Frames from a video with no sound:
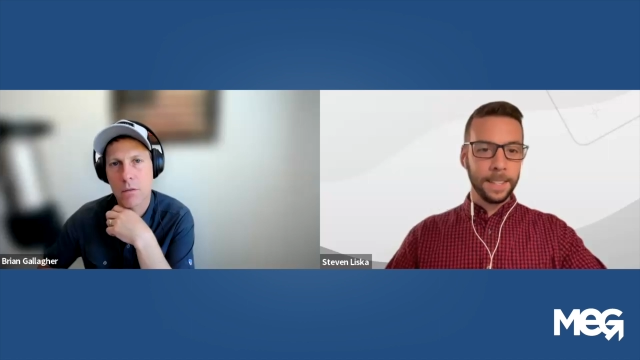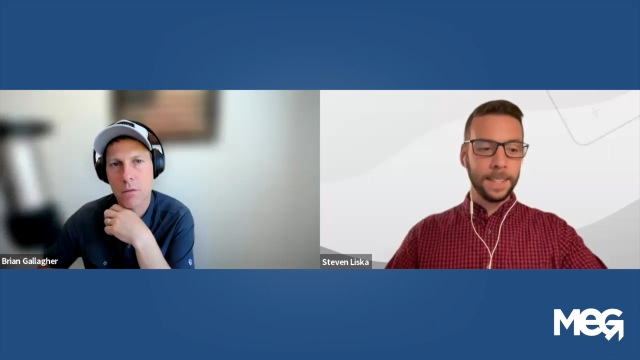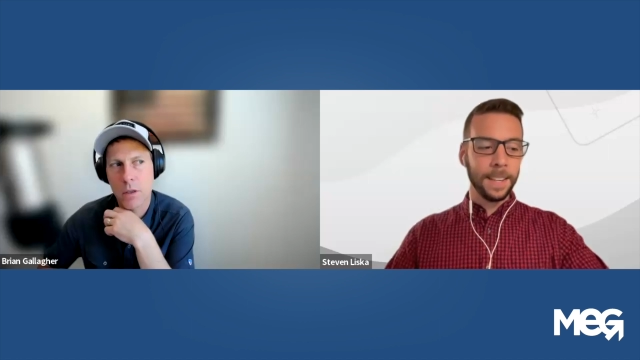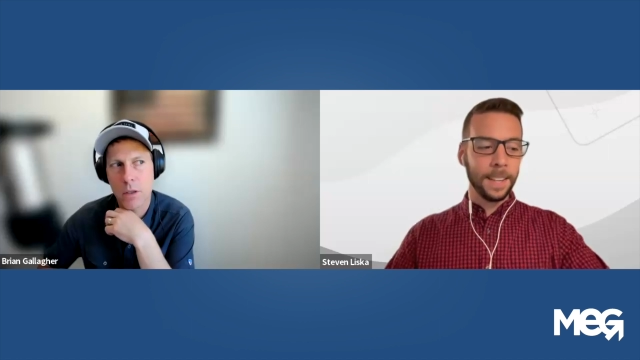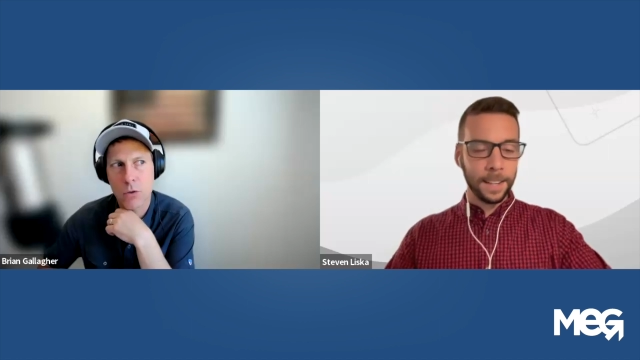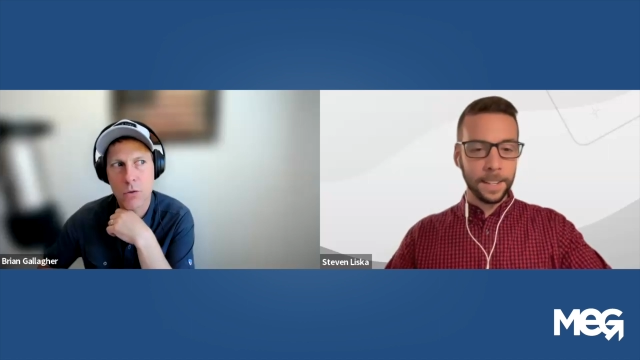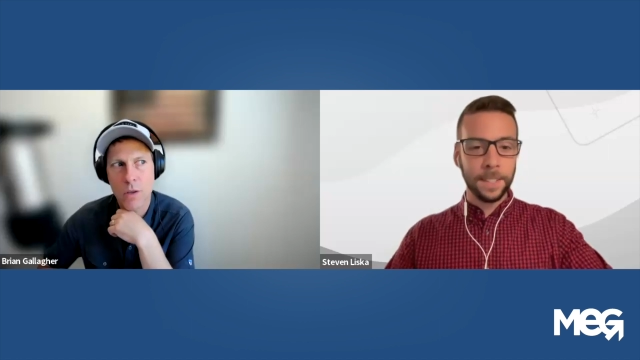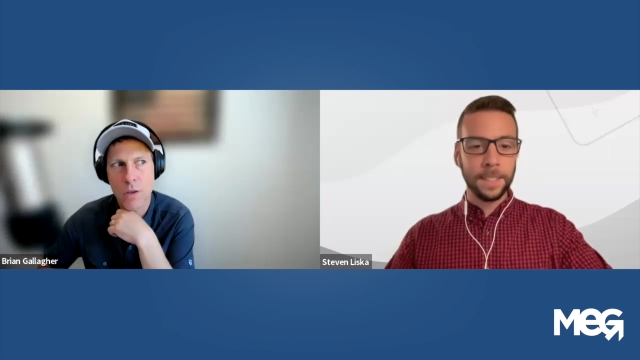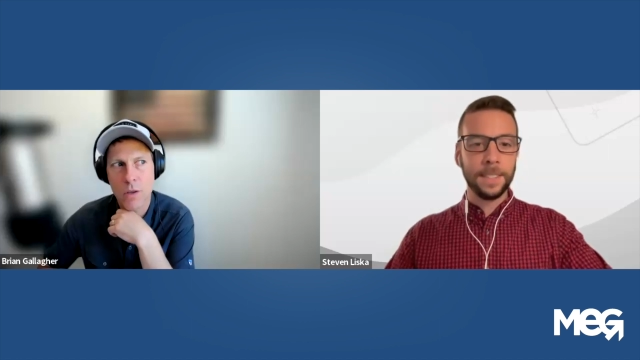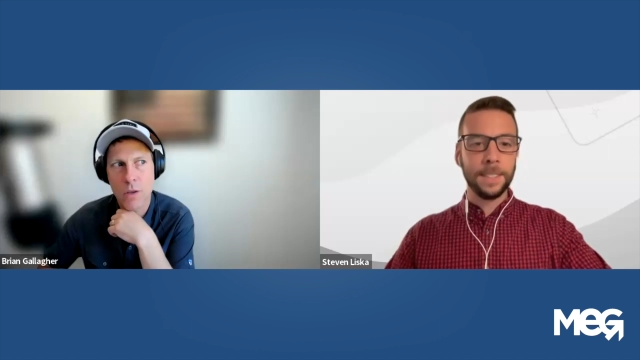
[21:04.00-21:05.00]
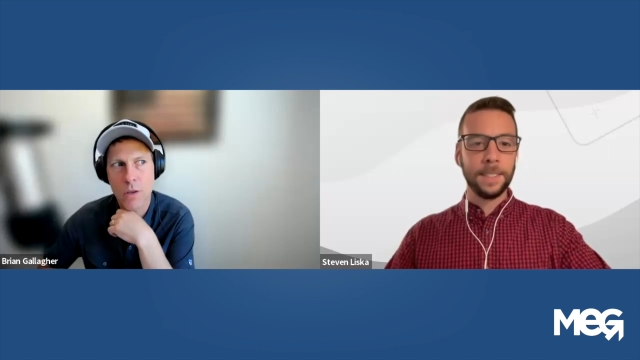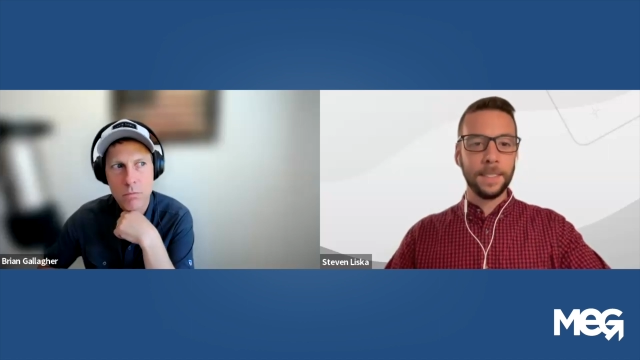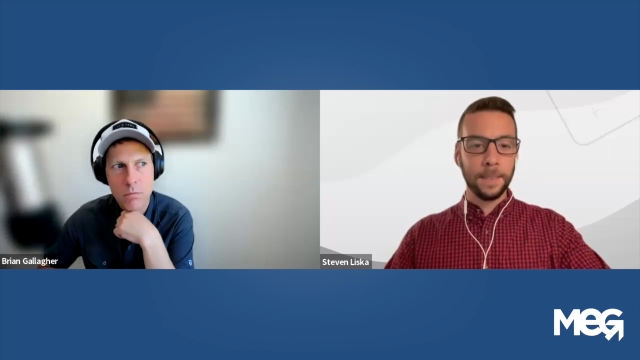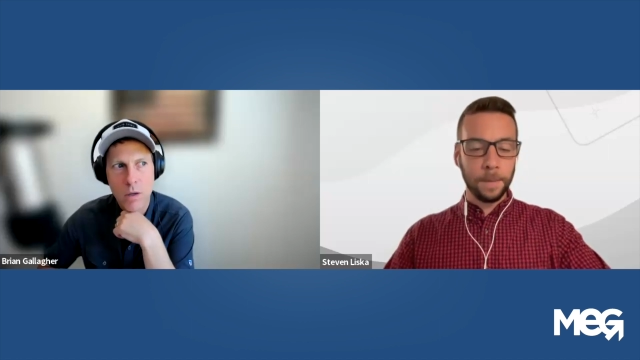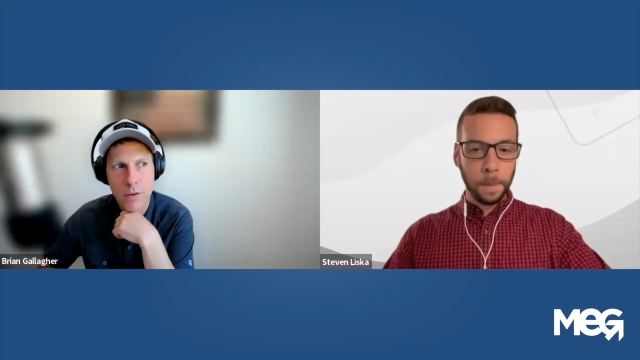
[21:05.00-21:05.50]
Speaker 1: Like, yeah. do they
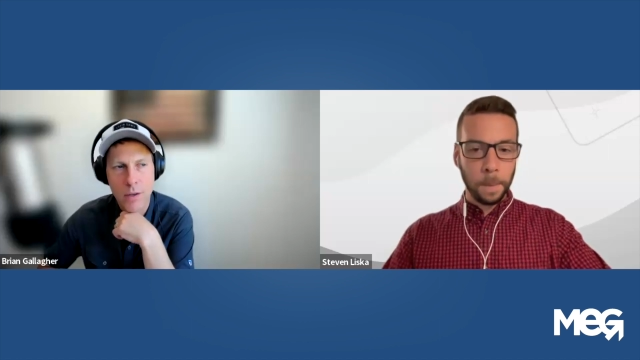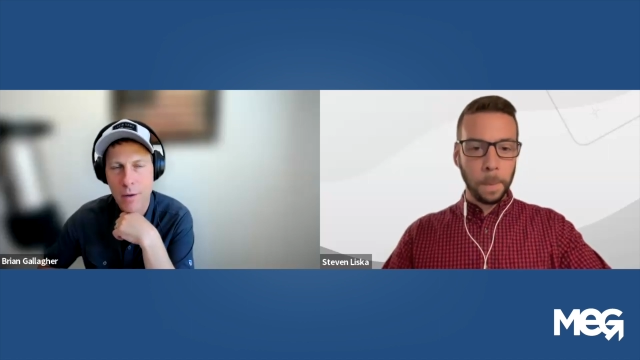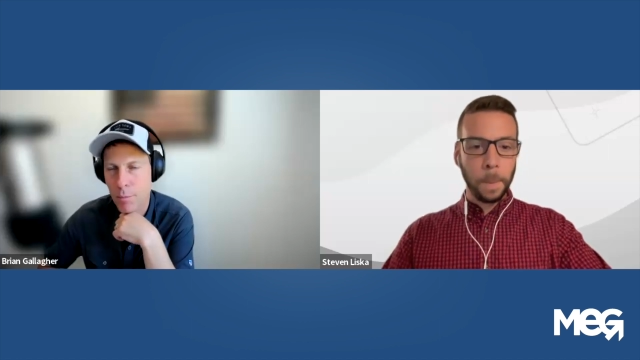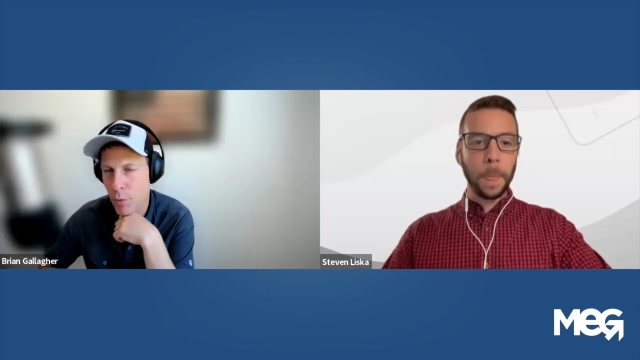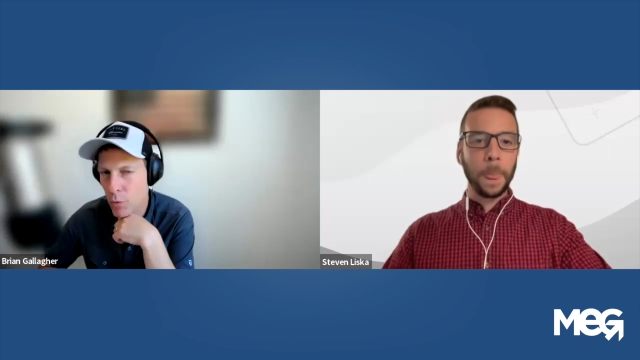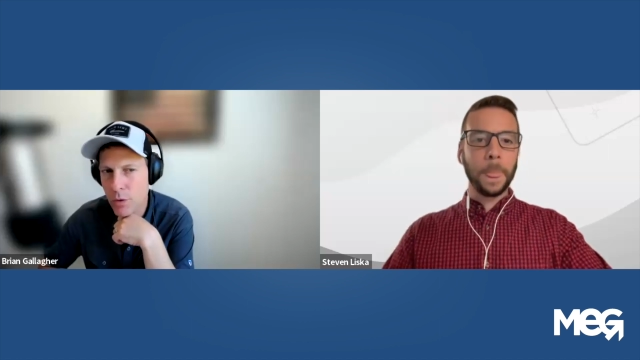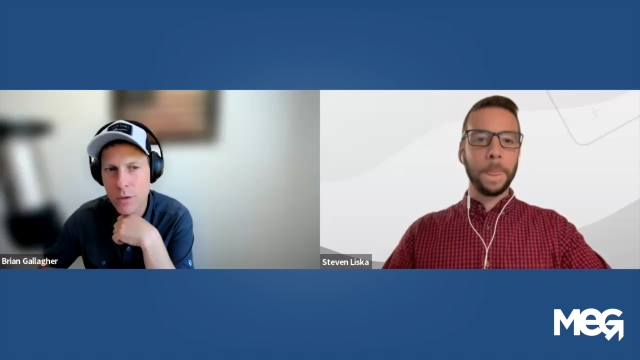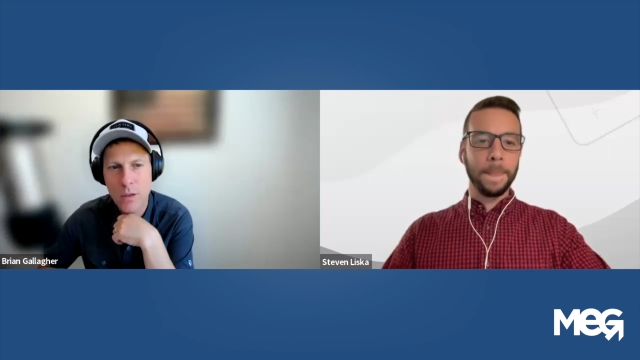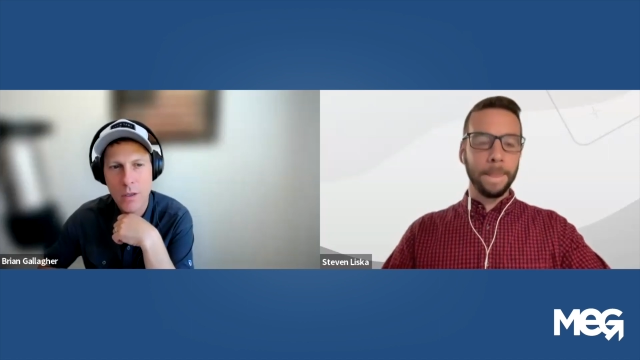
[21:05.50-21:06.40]
are they on board? Do they